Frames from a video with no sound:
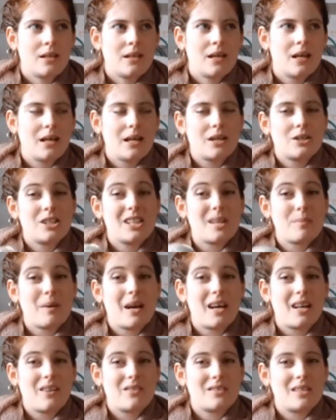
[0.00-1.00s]
And actually the
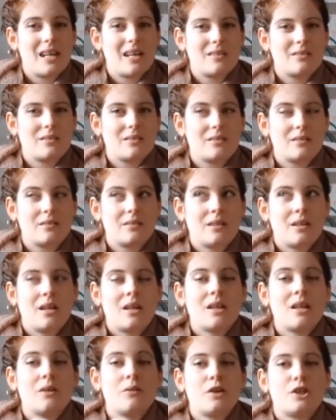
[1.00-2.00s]
pattern I settled on,
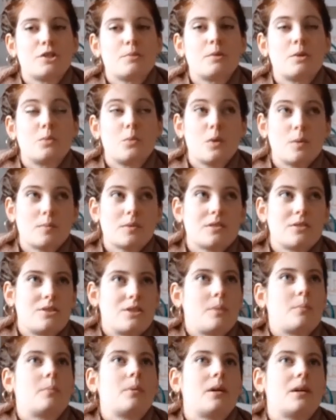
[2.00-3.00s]
the Fisherman Woman's
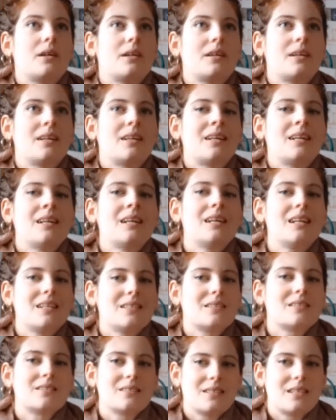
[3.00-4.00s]
Jumper,
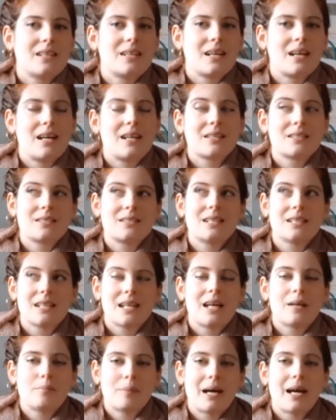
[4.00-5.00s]
isn't DK, it's
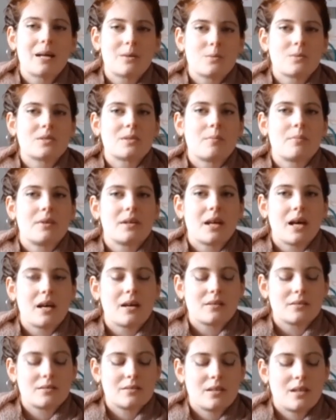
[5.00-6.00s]
DK paired with something
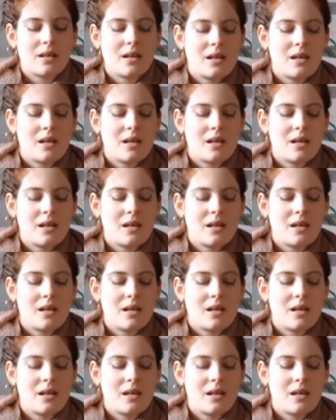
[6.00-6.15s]
else.